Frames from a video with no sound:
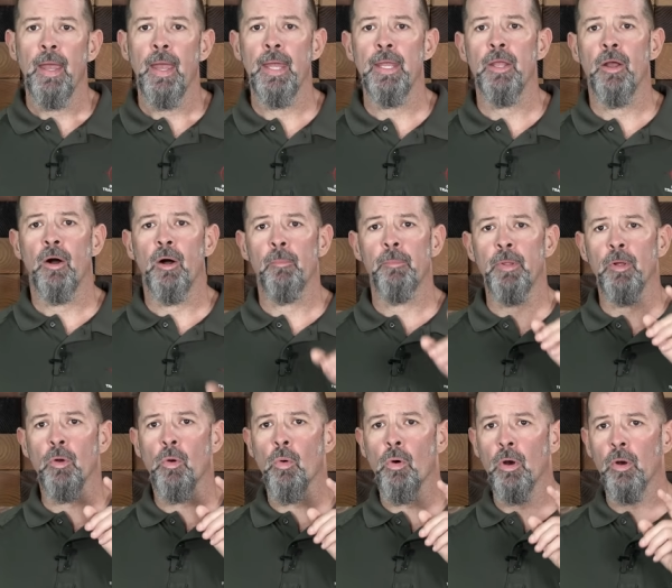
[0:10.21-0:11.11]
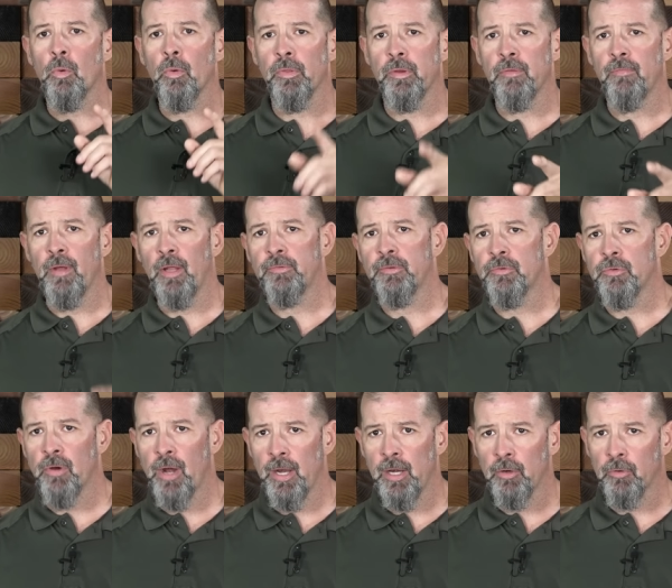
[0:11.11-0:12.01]
Hey y'all, Bill Quirk with the Defensive
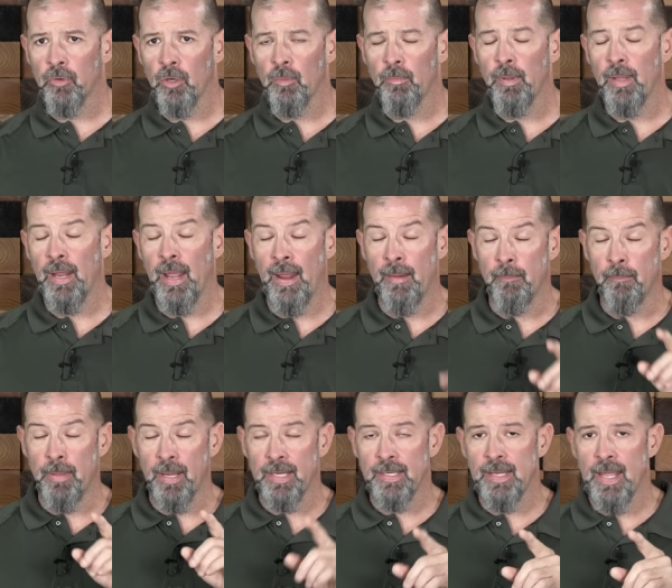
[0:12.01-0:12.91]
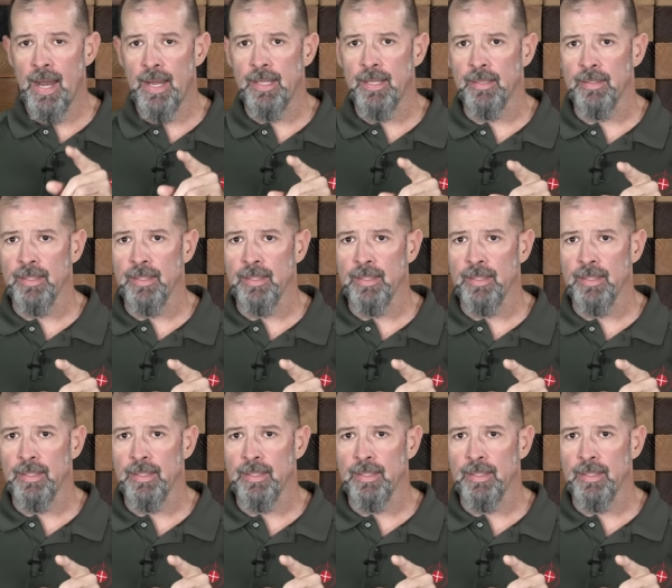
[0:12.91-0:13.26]
Training Group and Big Daddy